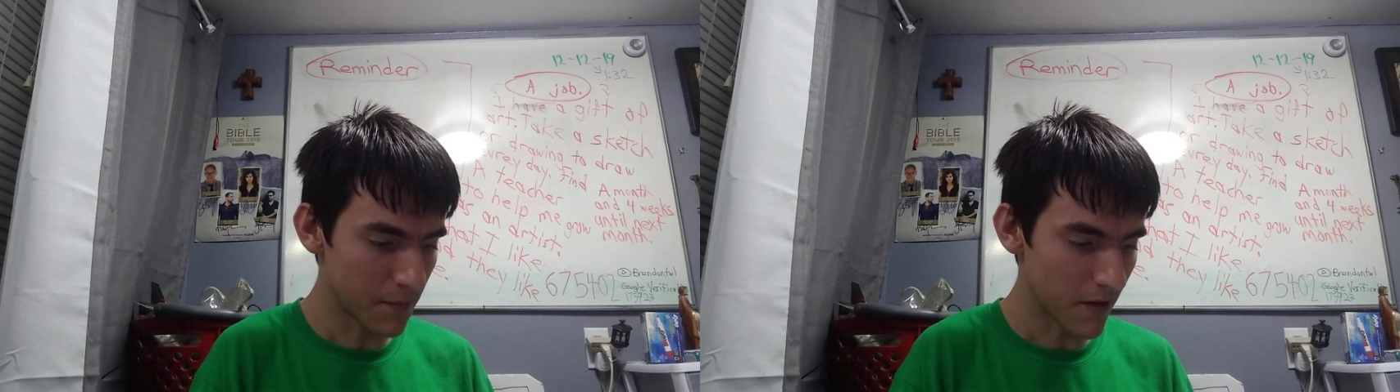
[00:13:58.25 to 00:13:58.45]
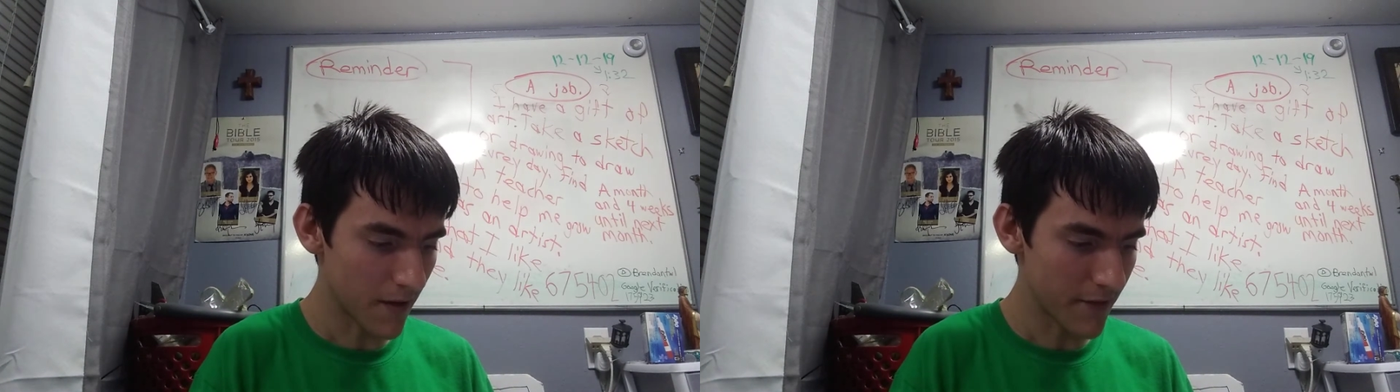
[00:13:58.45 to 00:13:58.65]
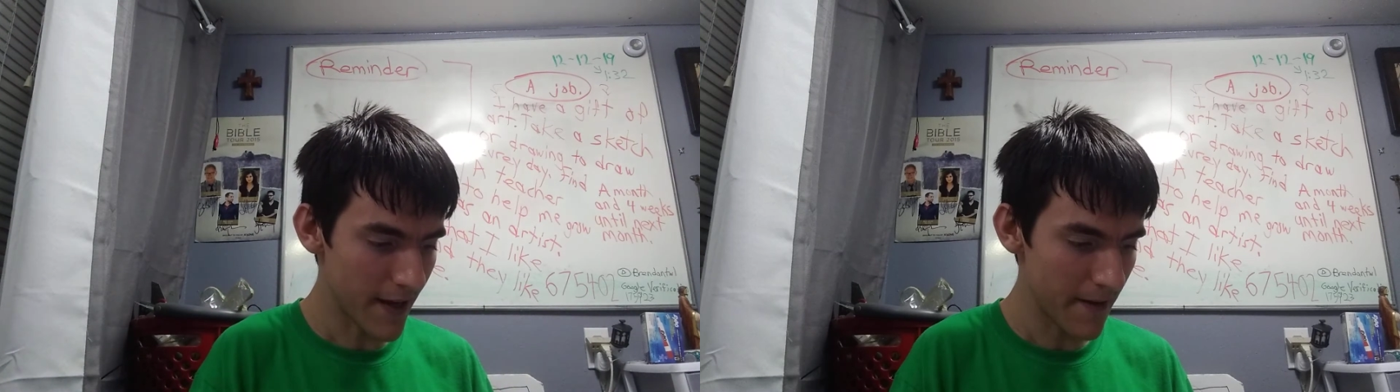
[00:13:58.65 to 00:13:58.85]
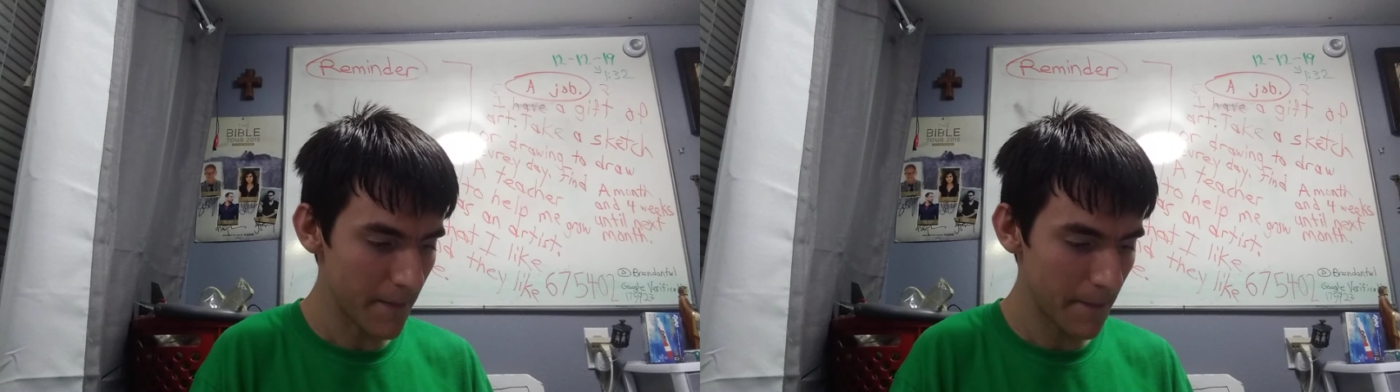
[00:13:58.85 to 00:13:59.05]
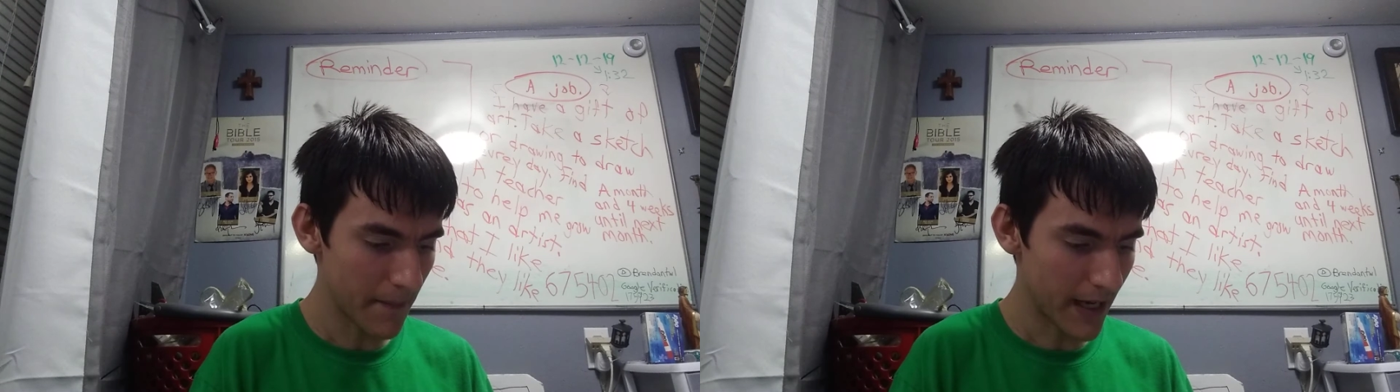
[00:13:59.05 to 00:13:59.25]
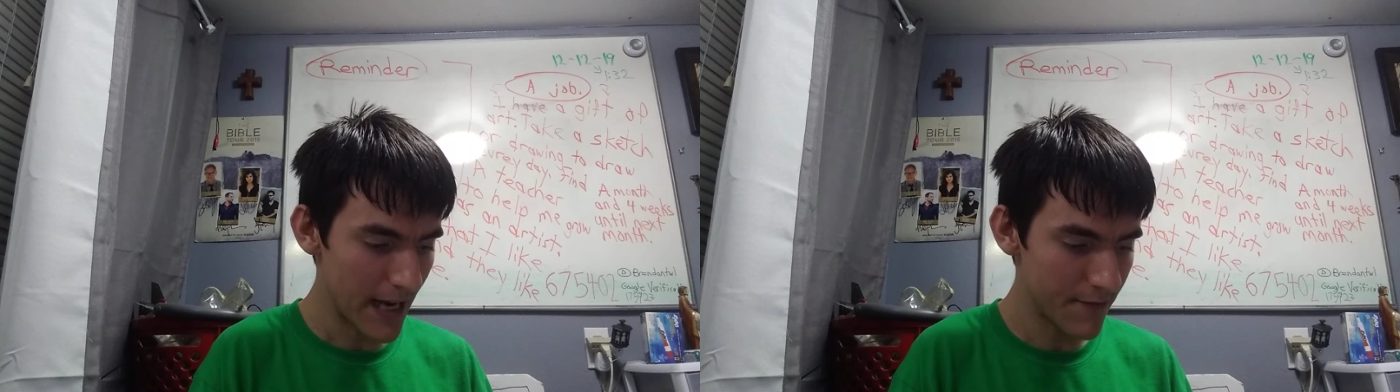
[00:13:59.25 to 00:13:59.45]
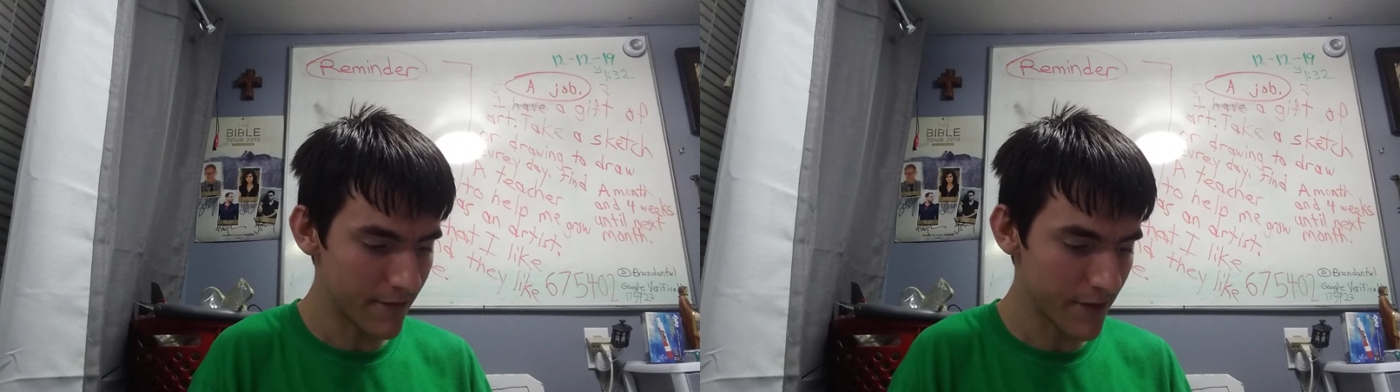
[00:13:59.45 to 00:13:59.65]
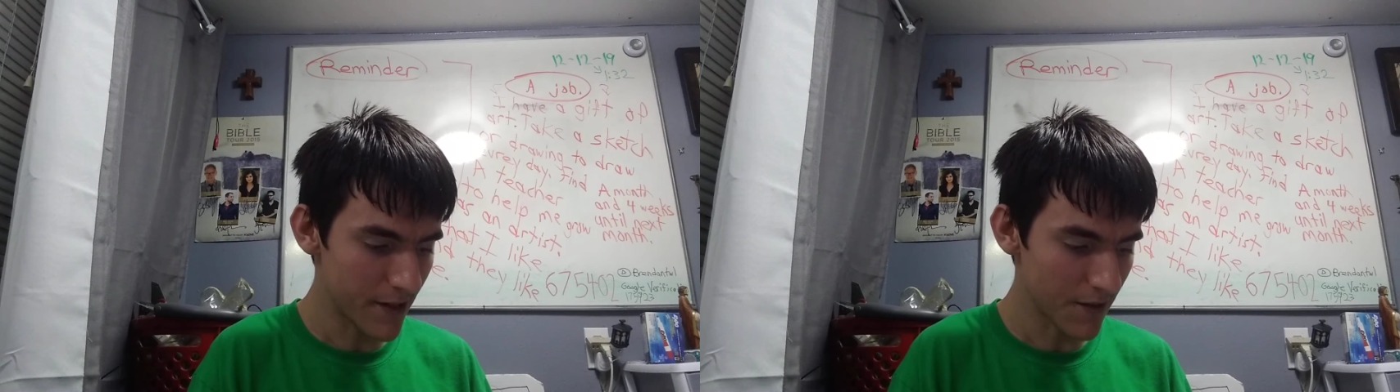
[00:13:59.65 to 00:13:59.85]
part of that. I have a
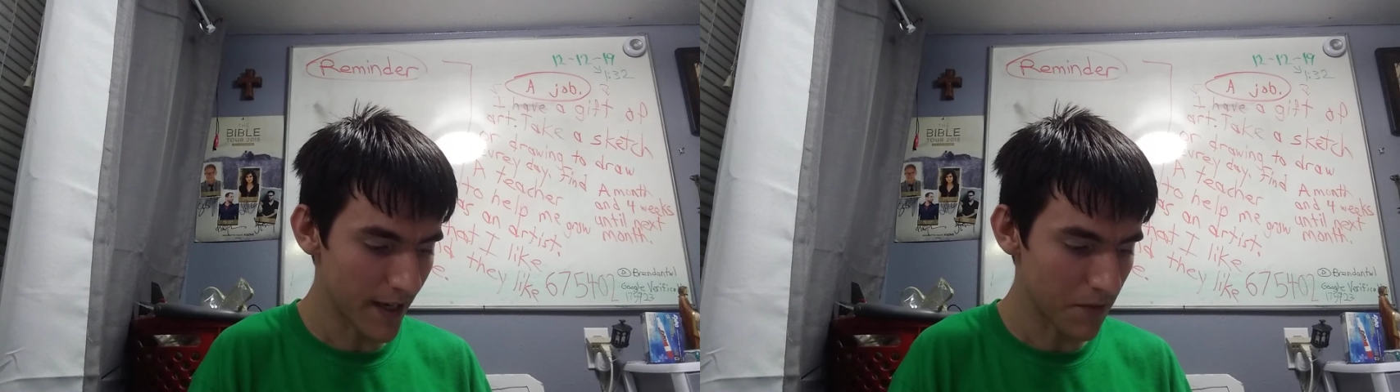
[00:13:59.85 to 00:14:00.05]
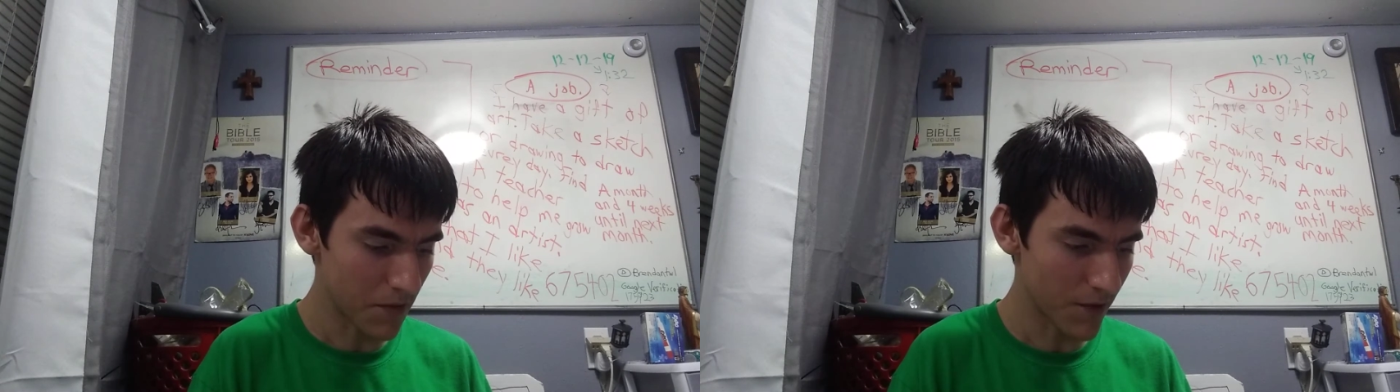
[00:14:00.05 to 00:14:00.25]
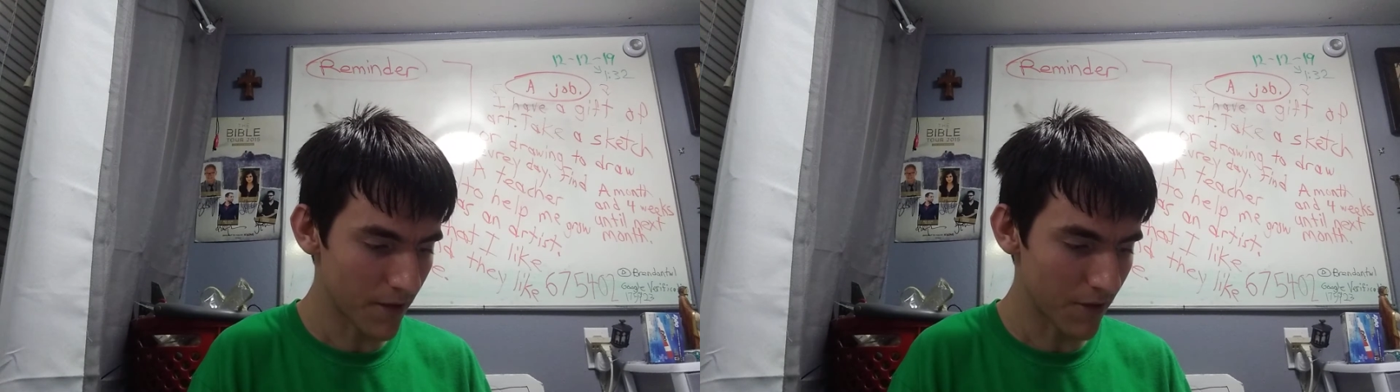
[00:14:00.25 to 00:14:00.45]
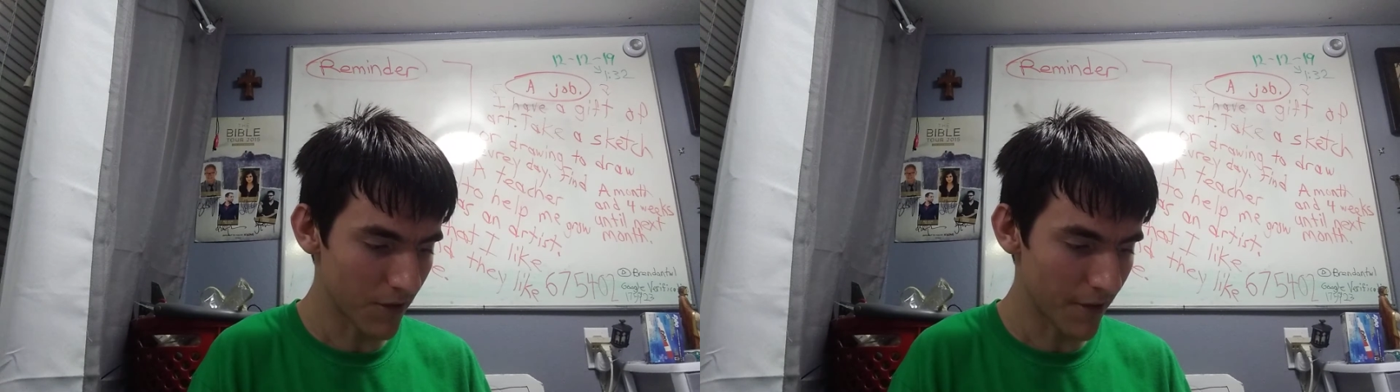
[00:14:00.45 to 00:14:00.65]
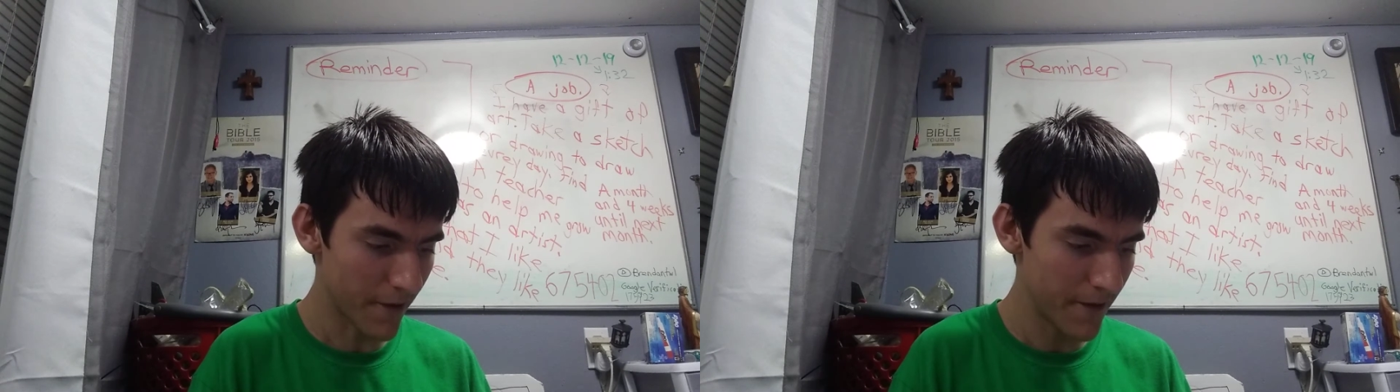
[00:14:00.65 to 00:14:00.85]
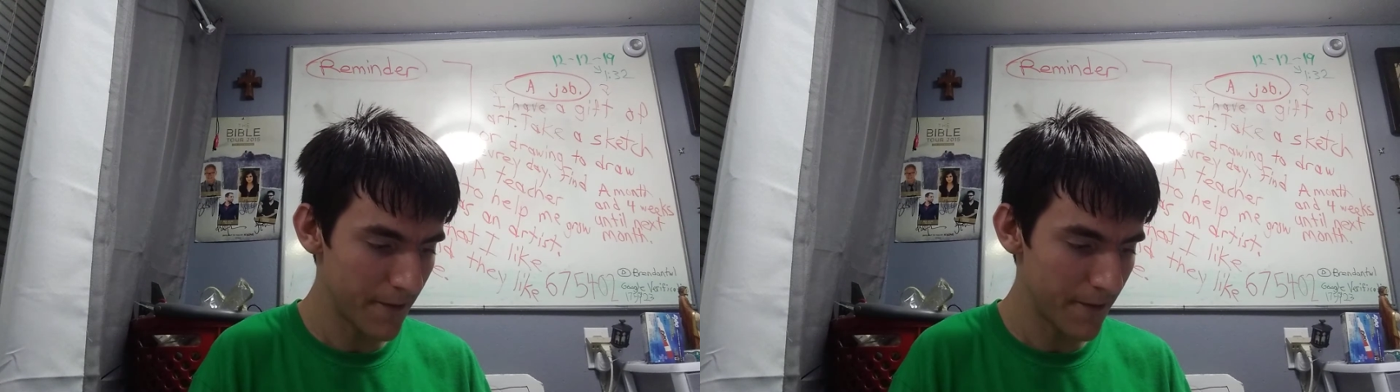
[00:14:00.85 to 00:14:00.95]
video that I recorded earlier.